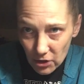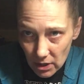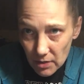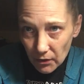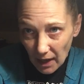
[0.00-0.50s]

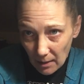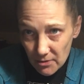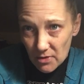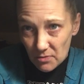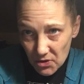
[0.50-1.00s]
Just grab
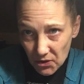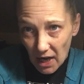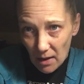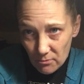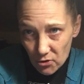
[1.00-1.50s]
some
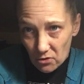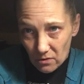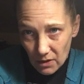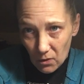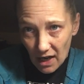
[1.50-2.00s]
scrap
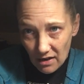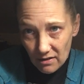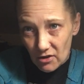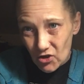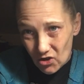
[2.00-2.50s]
jewelry wire
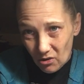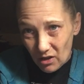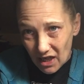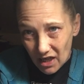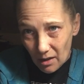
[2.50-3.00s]
that you
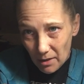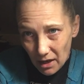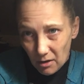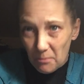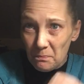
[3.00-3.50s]
don't care
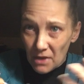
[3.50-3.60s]
about.